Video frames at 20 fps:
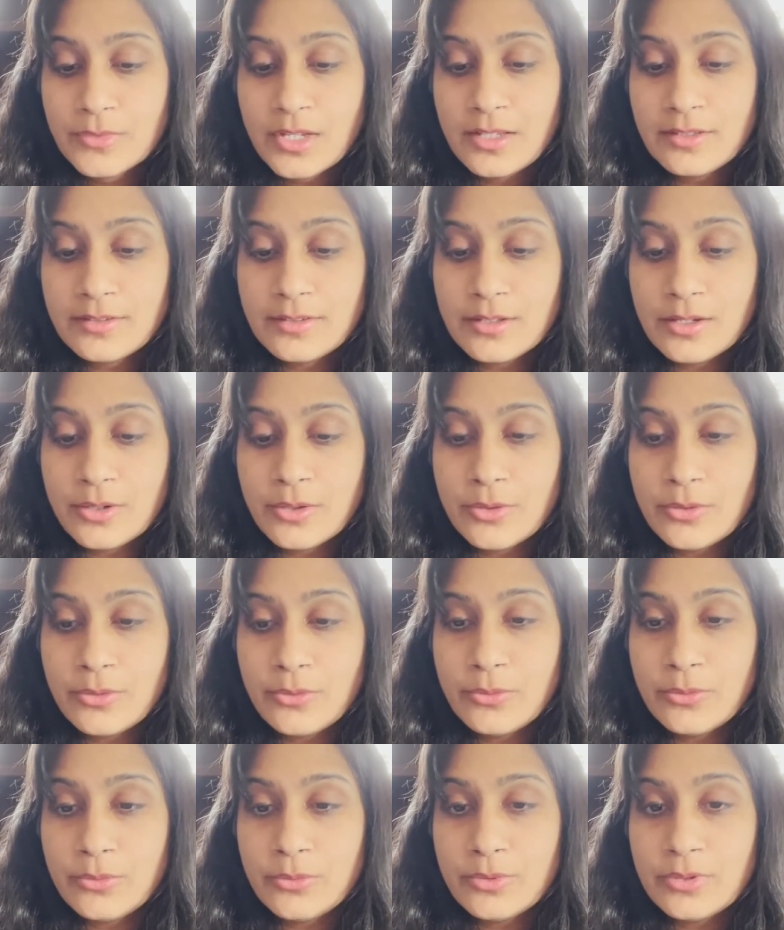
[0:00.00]

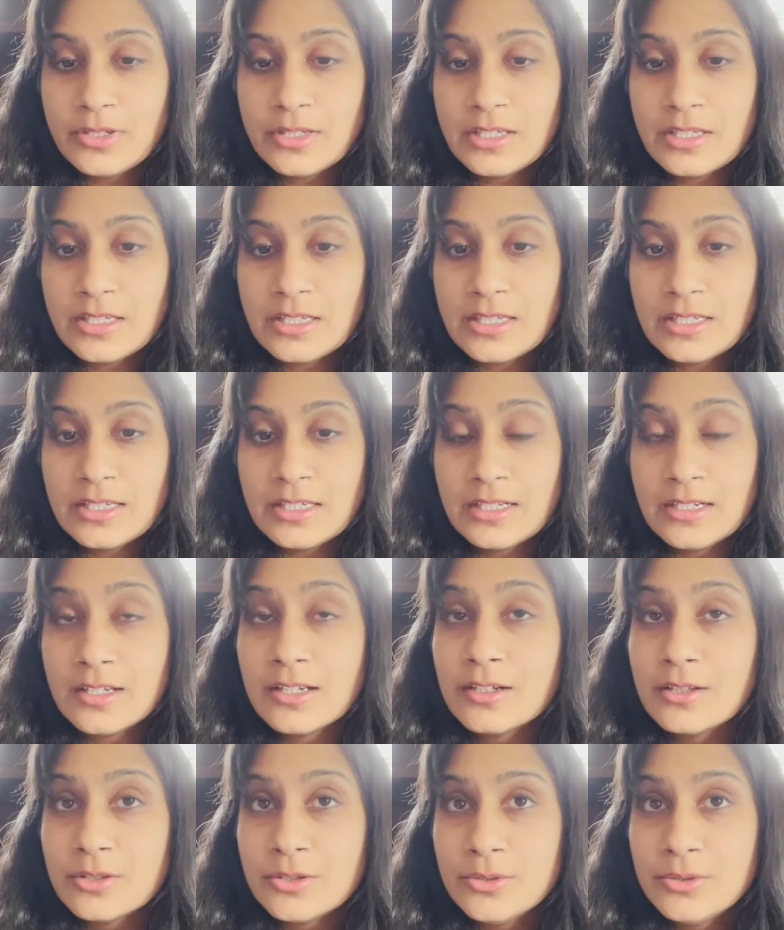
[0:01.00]
So in
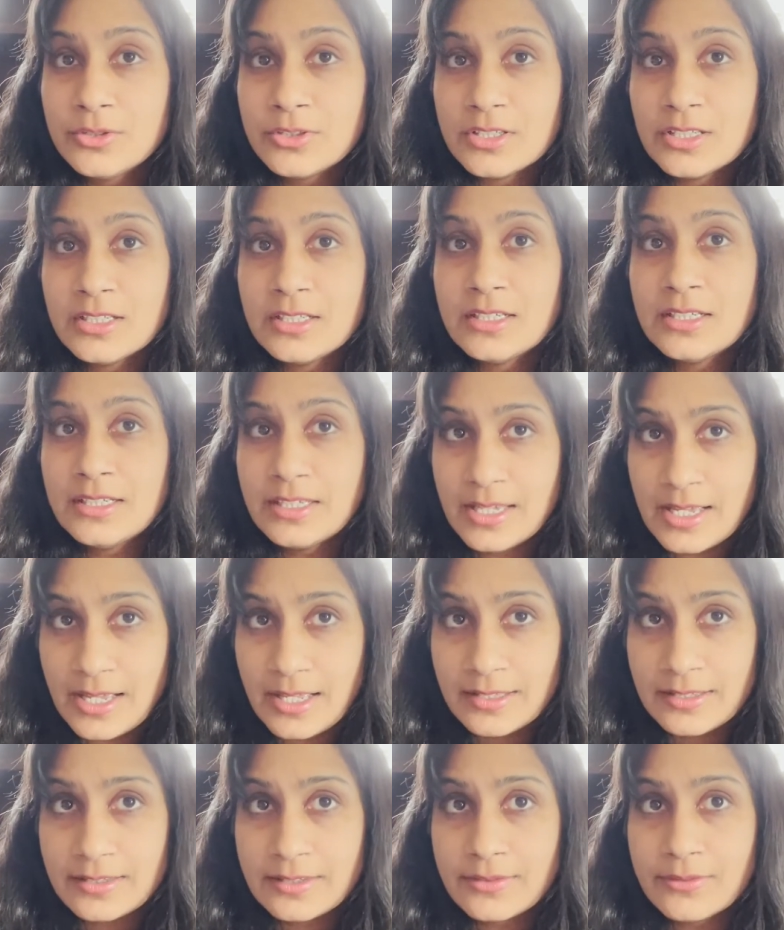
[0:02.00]
conclusion,
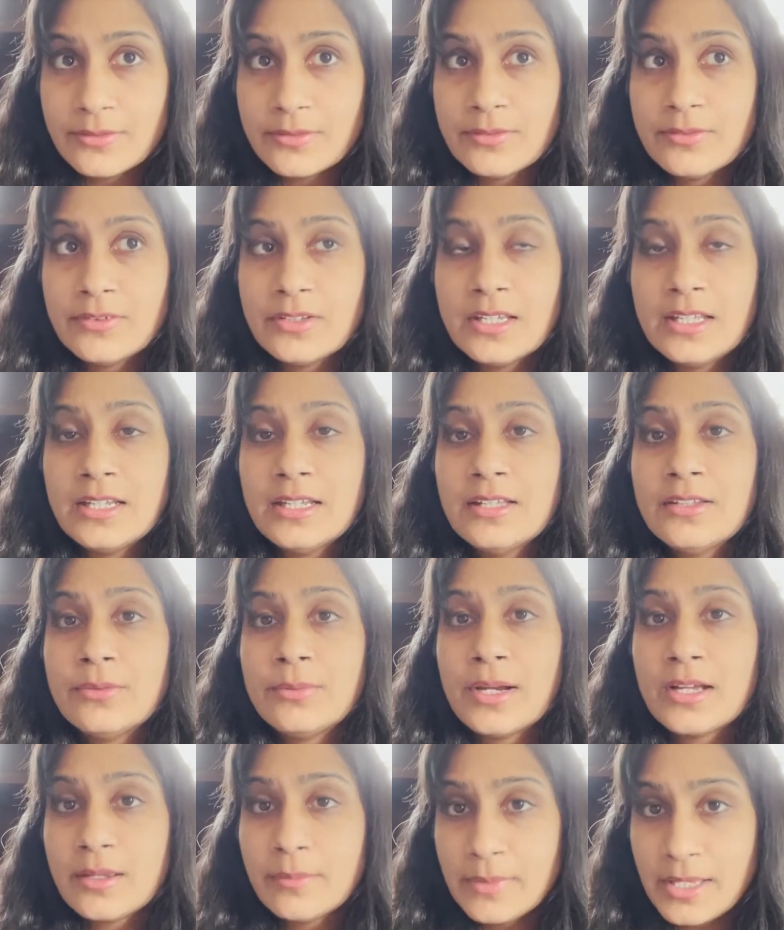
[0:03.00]
yes, it is
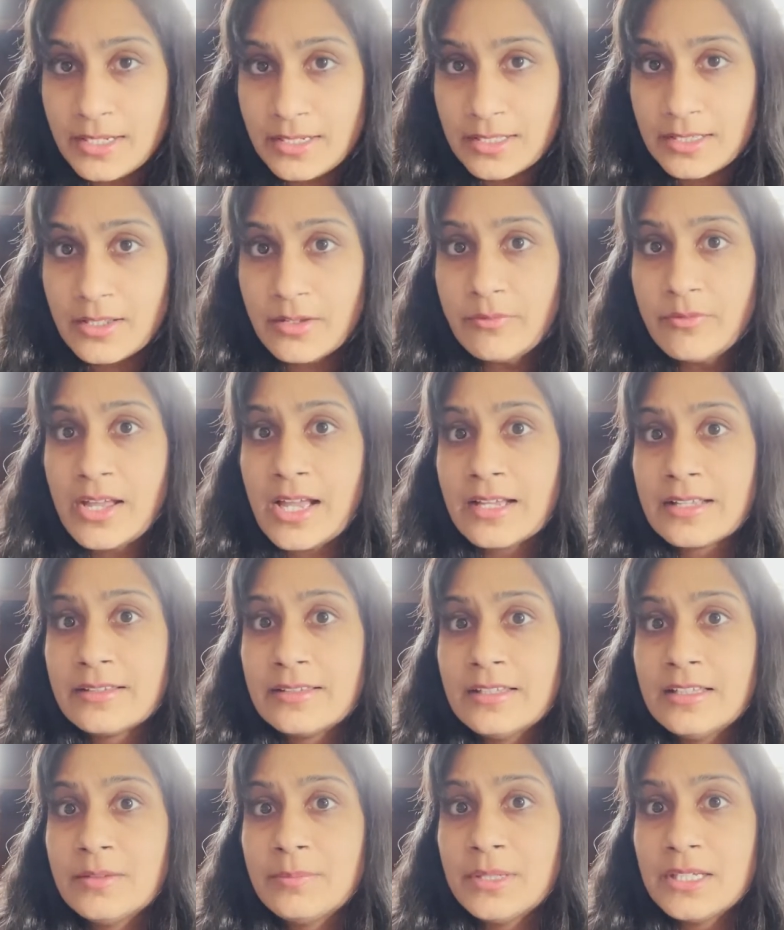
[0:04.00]
recommended that
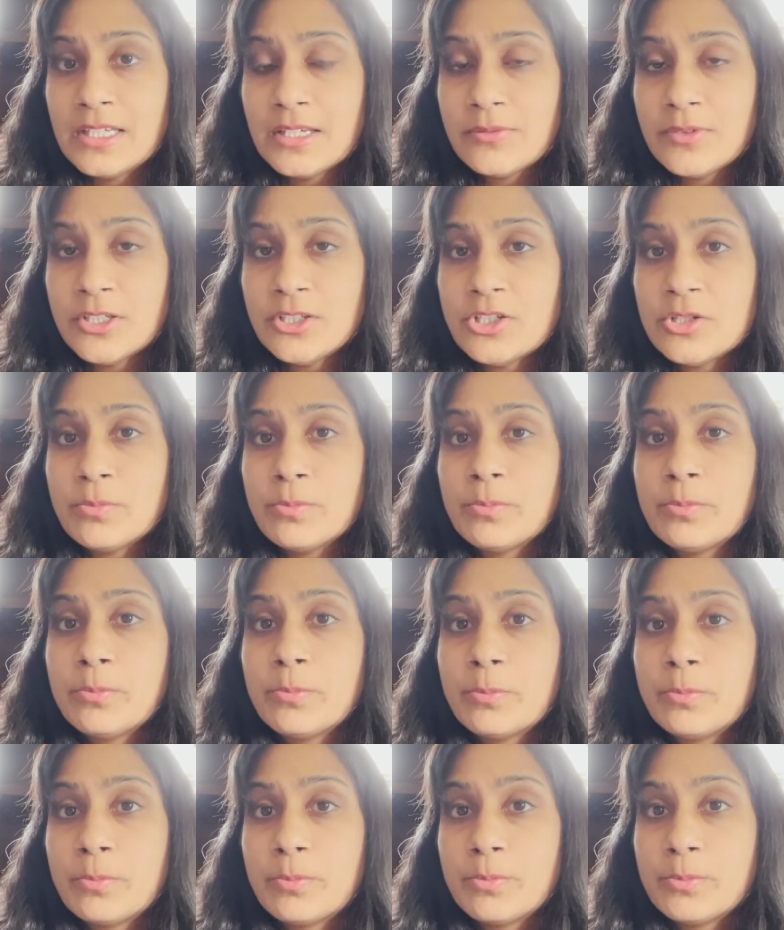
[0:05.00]
vaccines be given
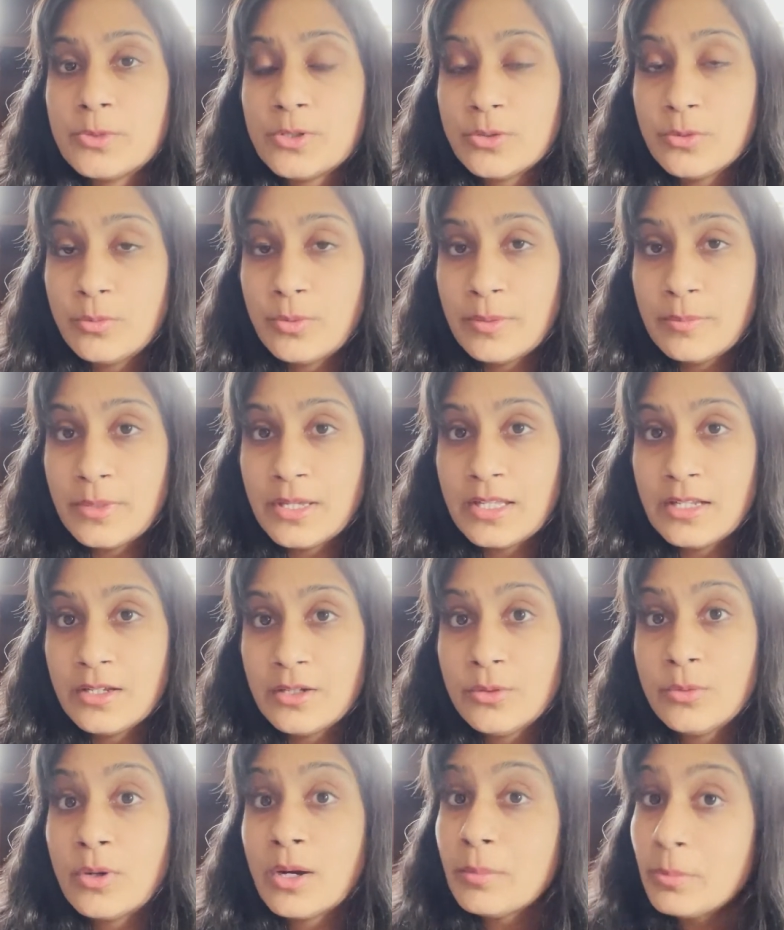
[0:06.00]
to women
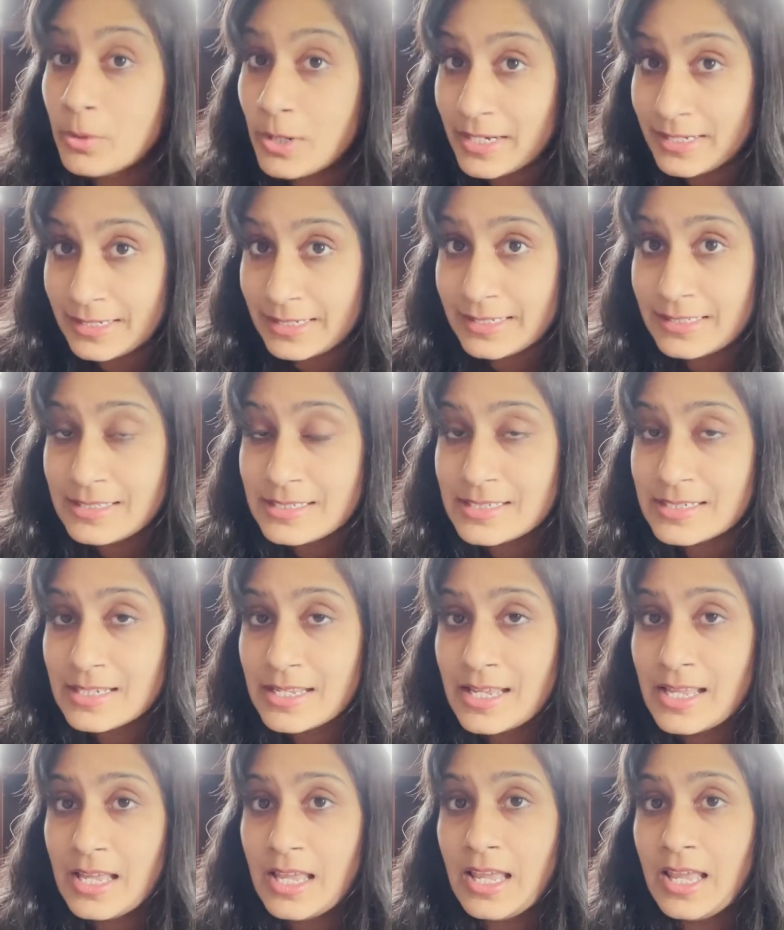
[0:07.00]
who are pregnant
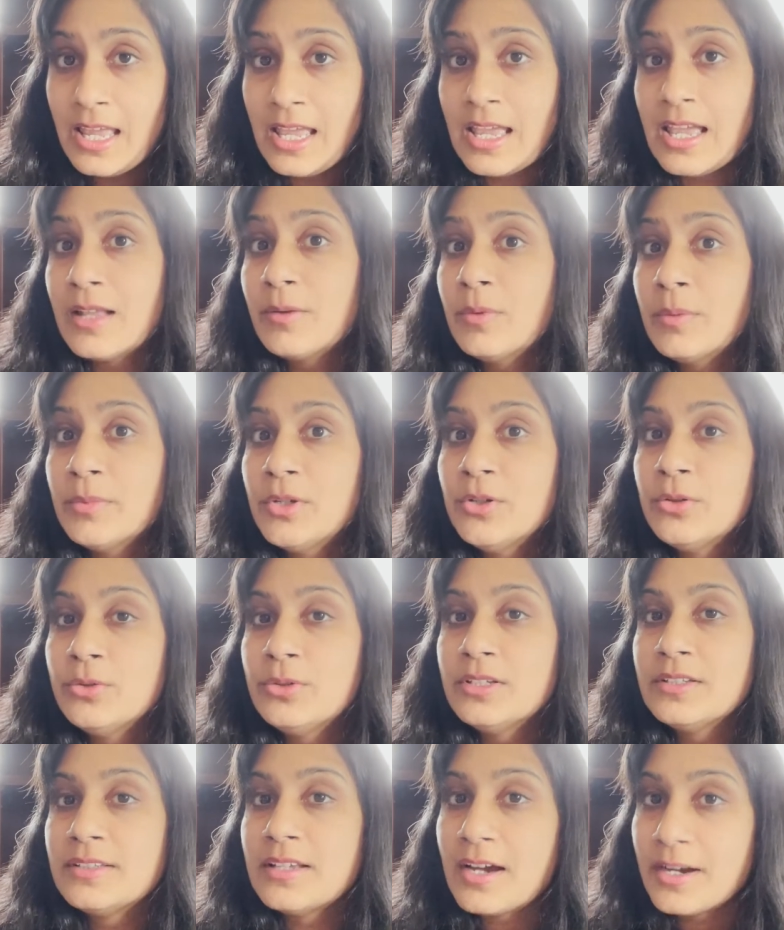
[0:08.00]
and women who
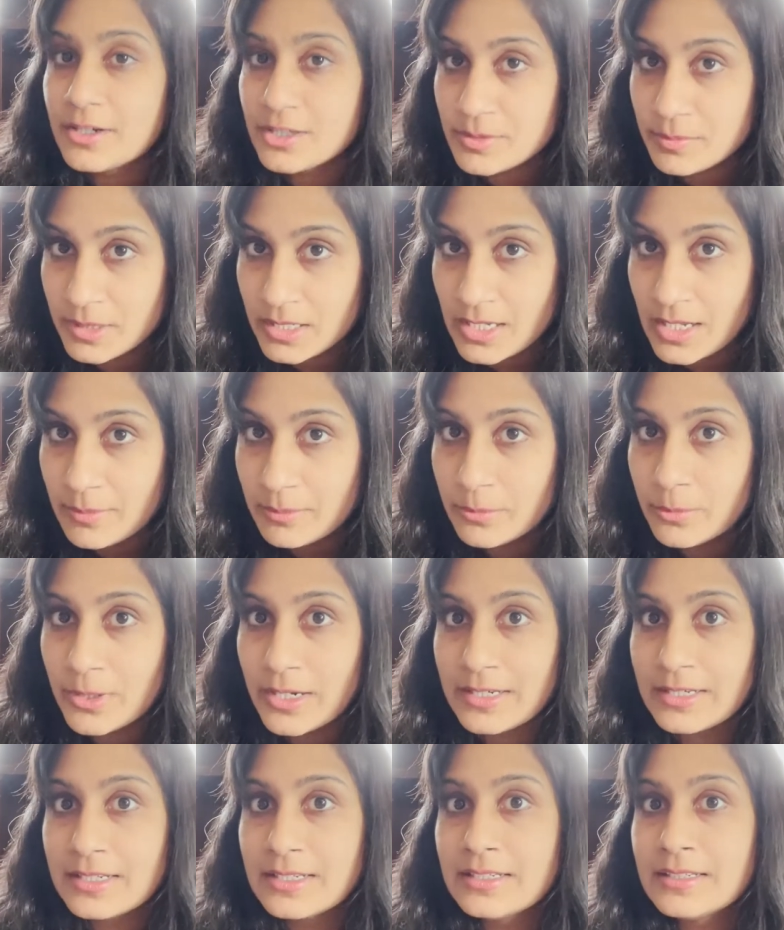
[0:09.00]
desire to become
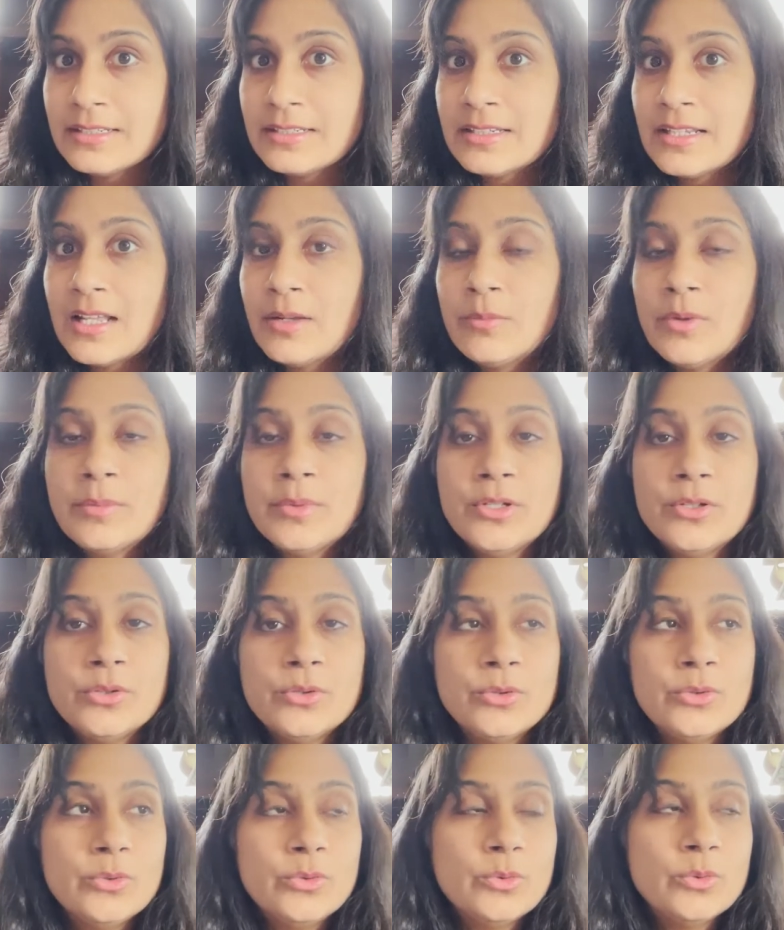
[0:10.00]
pregnant and women
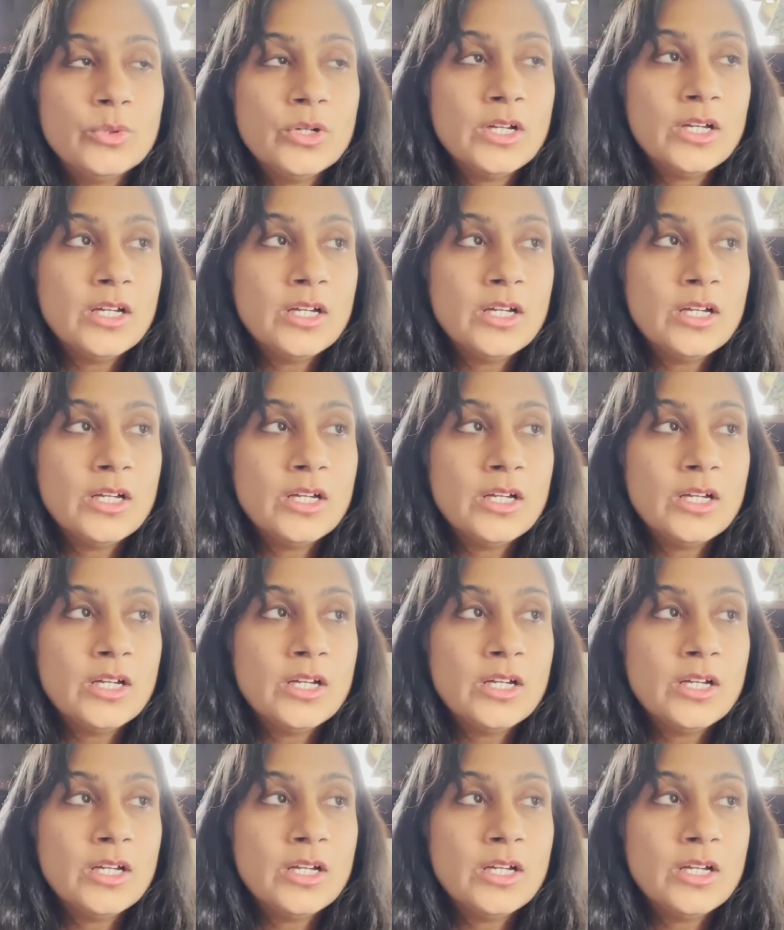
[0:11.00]
who